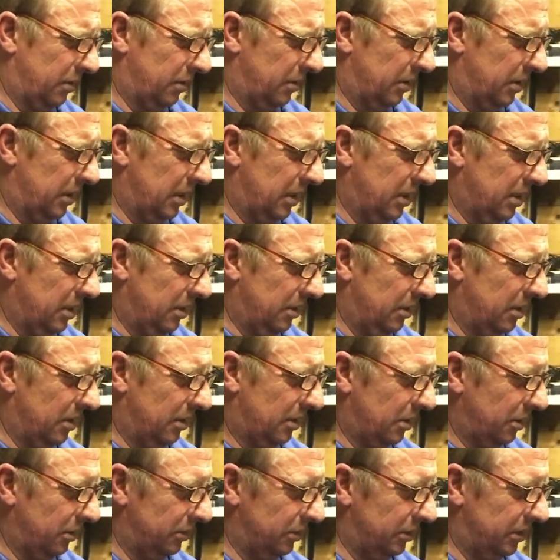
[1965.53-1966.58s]
yeah, I
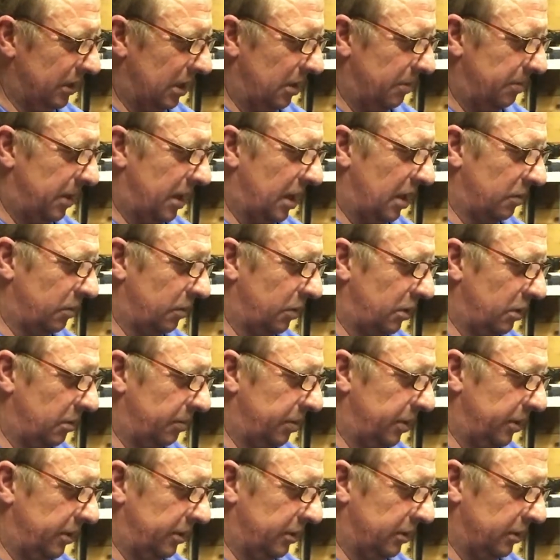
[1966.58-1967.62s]
couldn't say a bad word
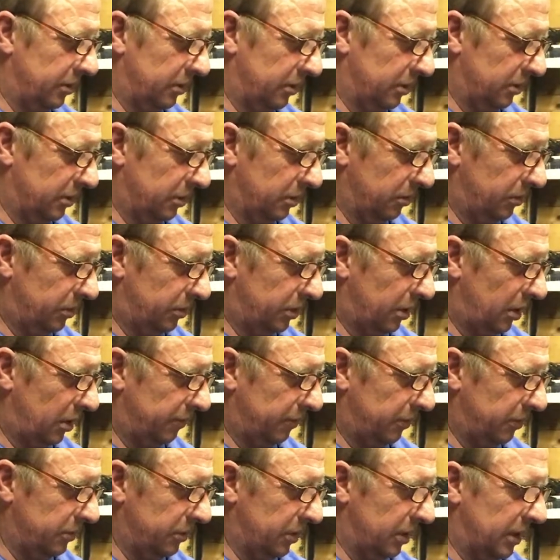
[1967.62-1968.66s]
about those
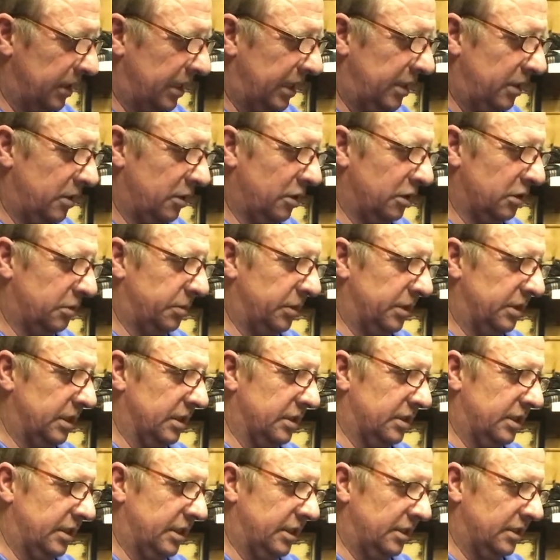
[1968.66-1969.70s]
servos that Lee does, but
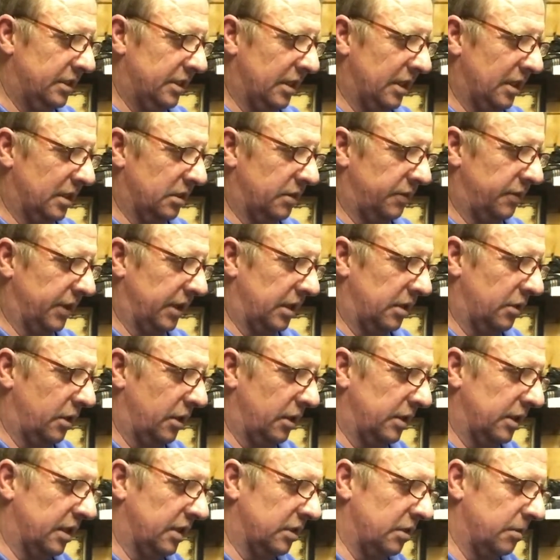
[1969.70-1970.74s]
yes, he needs to get his finger out
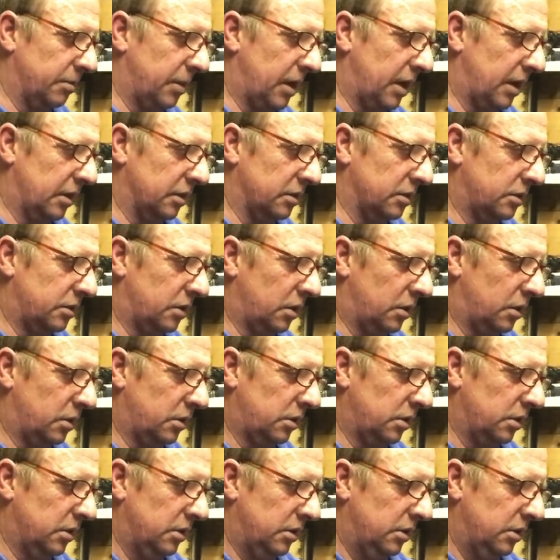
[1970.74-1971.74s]
and get them back in stock.